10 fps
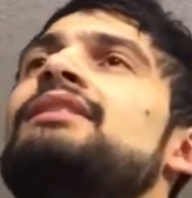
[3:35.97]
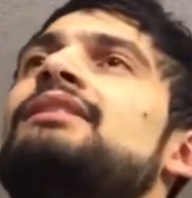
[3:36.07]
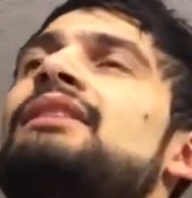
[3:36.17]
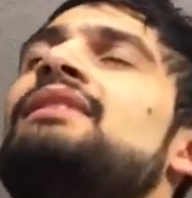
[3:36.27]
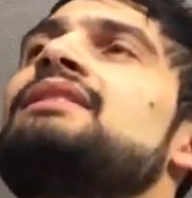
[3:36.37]

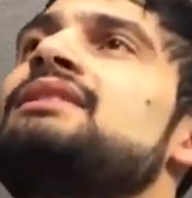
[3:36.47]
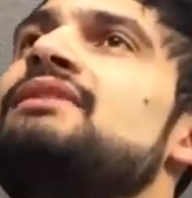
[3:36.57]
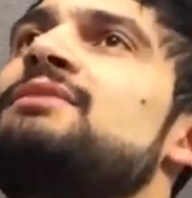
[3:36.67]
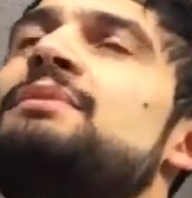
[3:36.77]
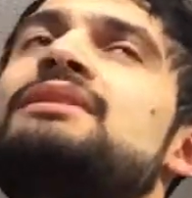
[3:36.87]
no, if I
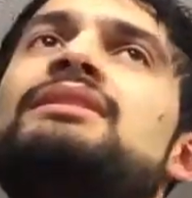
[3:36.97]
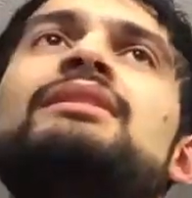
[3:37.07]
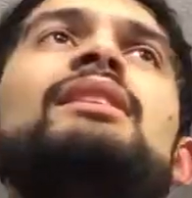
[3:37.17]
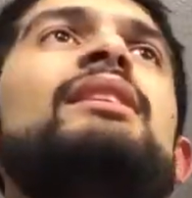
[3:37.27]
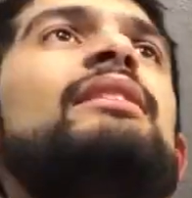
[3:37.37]
deceive this
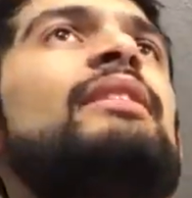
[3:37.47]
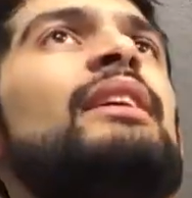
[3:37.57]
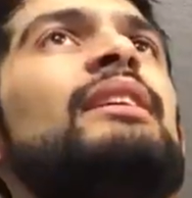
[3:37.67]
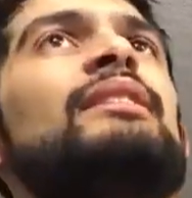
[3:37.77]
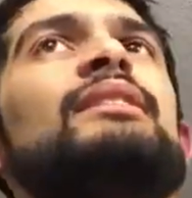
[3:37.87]
person,
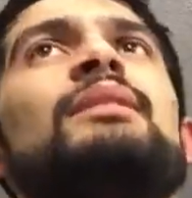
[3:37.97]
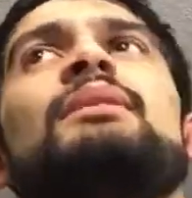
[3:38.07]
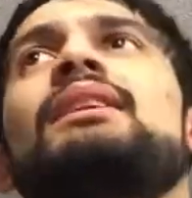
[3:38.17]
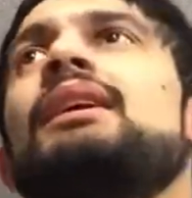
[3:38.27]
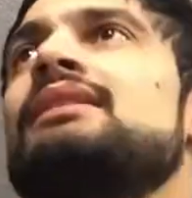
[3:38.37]
then you know
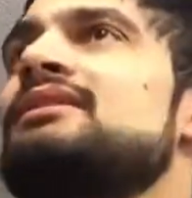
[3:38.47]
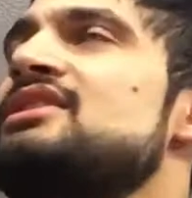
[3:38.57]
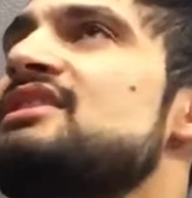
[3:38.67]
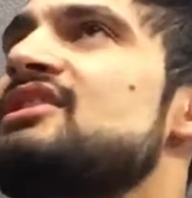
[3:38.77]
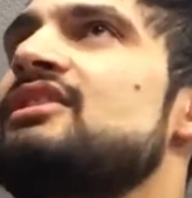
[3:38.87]
what? I, the
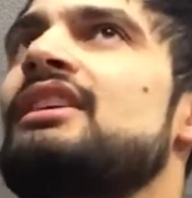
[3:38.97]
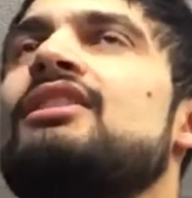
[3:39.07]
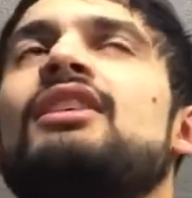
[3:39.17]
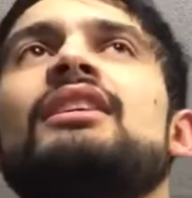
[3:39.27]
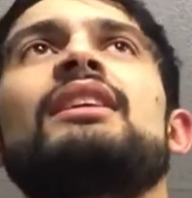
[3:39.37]
chance I can get
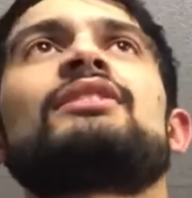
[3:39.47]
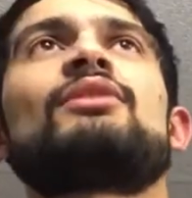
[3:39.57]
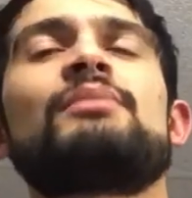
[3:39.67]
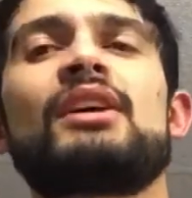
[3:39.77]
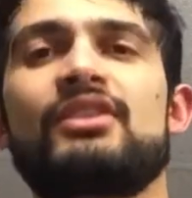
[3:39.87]
caught,
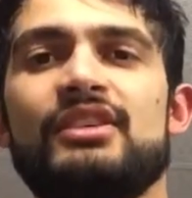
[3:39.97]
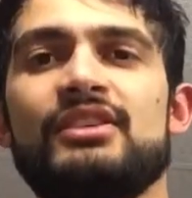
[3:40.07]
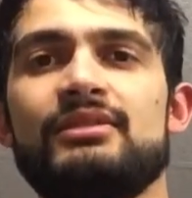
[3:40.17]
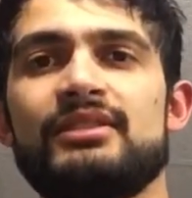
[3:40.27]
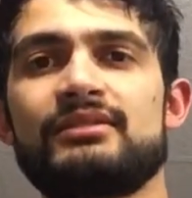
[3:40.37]
so I'm not going
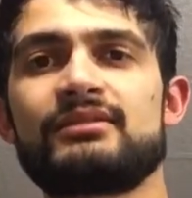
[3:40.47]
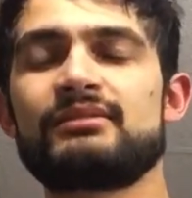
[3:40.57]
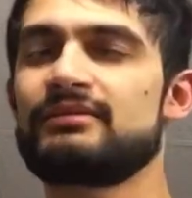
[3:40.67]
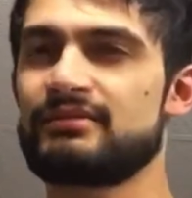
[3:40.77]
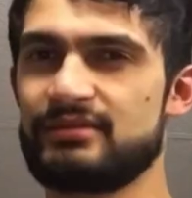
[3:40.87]
to do it.
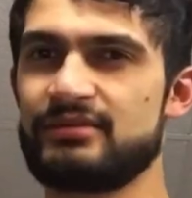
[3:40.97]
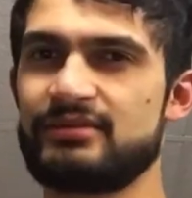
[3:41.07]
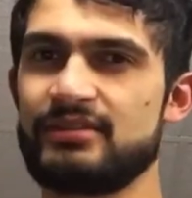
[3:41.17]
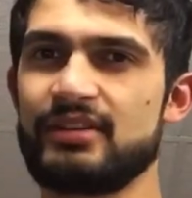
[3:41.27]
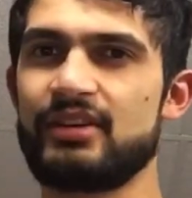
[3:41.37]

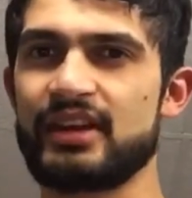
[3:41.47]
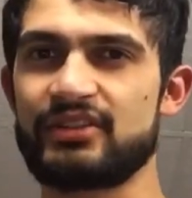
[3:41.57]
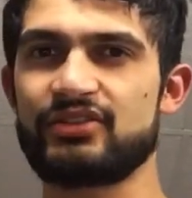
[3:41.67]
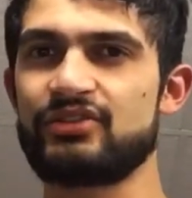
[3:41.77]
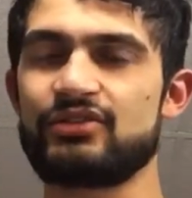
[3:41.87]
Okay,
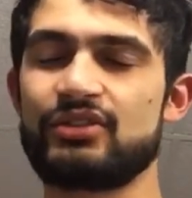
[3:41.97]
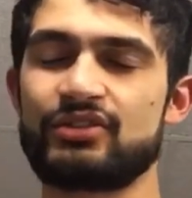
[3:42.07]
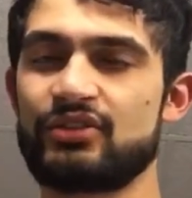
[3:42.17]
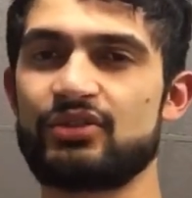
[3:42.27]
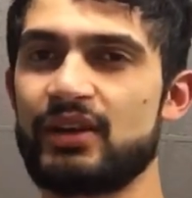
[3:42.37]
so you do,
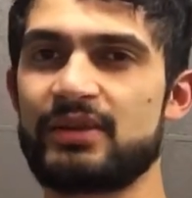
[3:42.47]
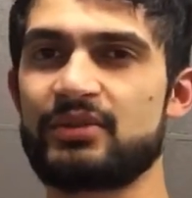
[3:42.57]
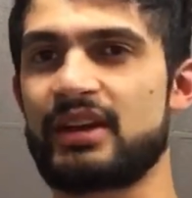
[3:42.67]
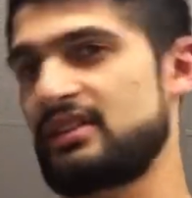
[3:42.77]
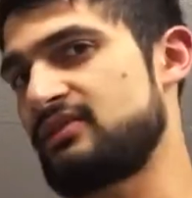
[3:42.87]
so you do end up
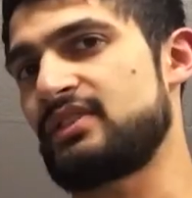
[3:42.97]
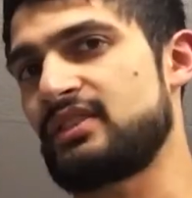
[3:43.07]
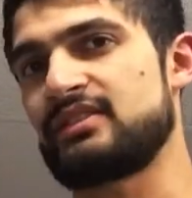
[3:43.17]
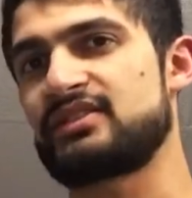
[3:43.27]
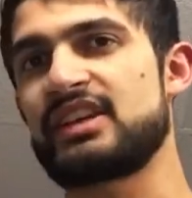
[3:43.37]
doing it, and,
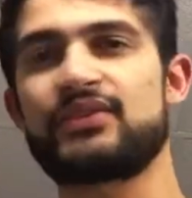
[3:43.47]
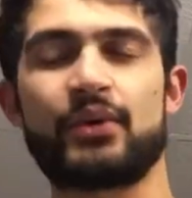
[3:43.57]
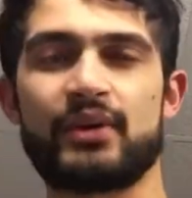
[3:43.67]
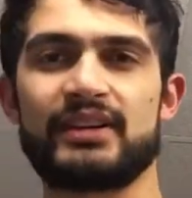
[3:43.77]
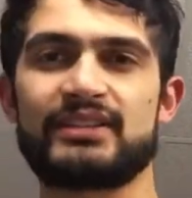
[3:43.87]
and stage
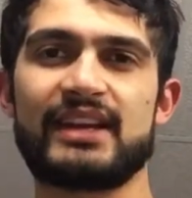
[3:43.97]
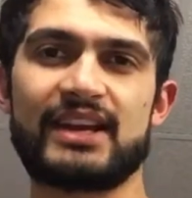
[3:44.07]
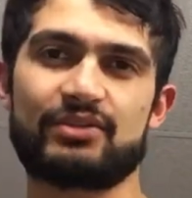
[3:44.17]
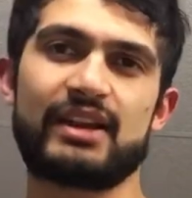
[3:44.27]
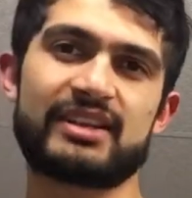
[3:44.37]
four is the
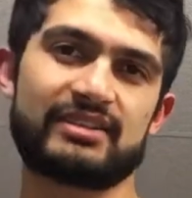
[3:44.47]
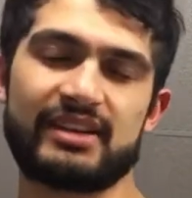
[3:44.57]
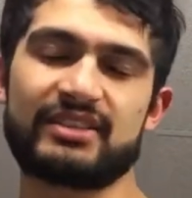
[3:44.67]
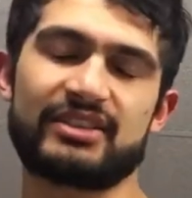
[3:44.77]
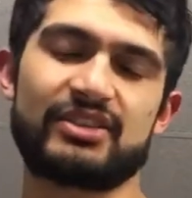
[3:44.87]
actual action, the
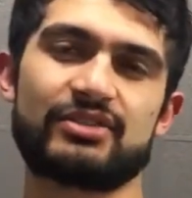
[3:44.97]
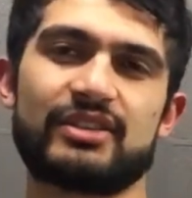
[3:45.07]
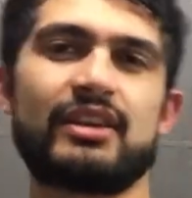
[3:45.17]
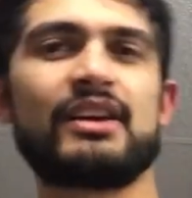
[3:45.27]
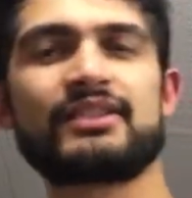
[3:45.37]

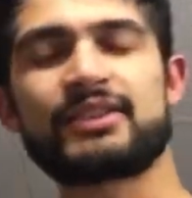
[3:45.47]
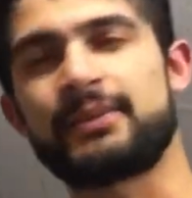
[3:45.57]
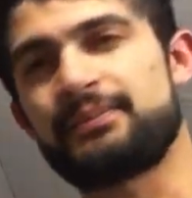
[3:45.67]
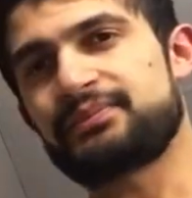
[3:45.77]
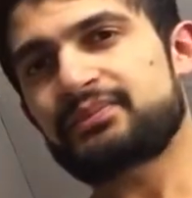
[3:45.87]
execution. So